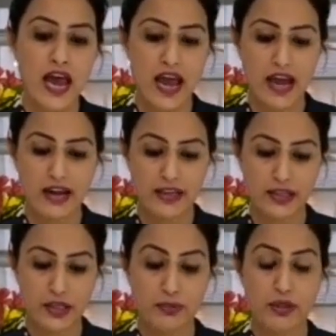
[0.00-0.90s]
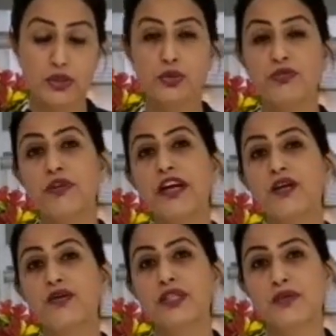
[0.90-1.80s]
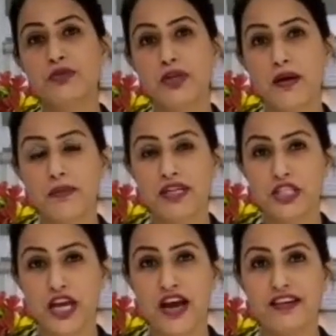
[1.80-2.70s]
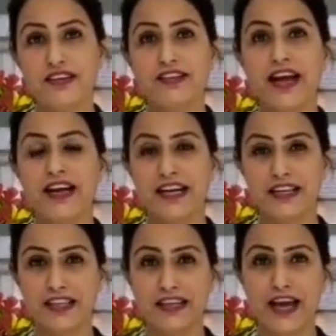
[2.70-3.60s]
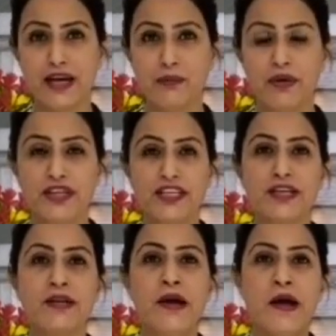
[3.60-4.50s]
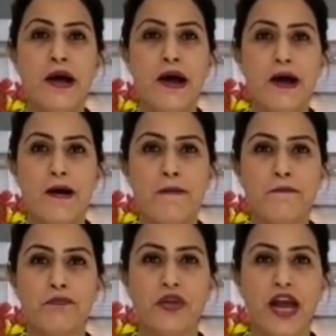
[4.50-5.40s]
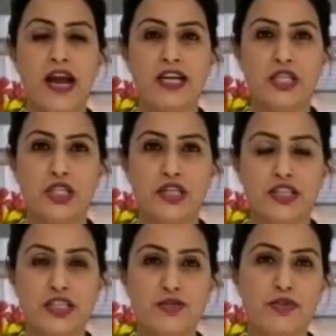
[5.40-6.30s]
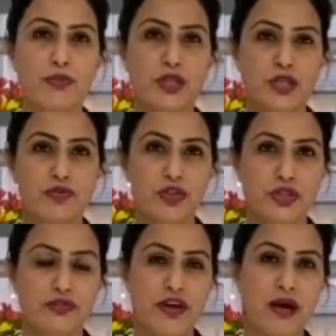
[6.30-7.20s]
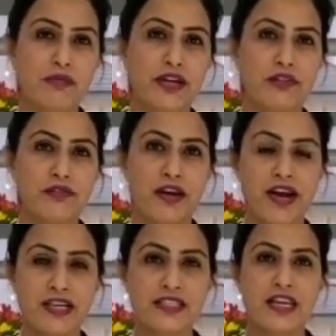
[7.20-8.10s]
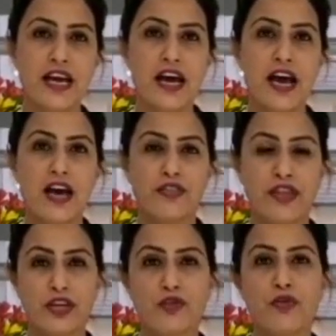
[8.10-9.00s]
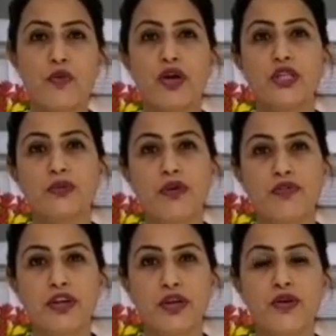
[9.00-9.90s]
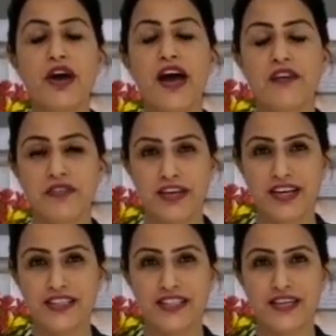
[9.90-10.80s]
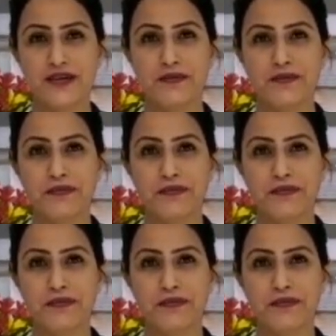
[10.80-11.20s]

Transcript: and uh, but don't forget to subscribe my channel channel and hit the like button um, and share this information with your family and friends. Uh, thank you for watching my video. Have a nice day.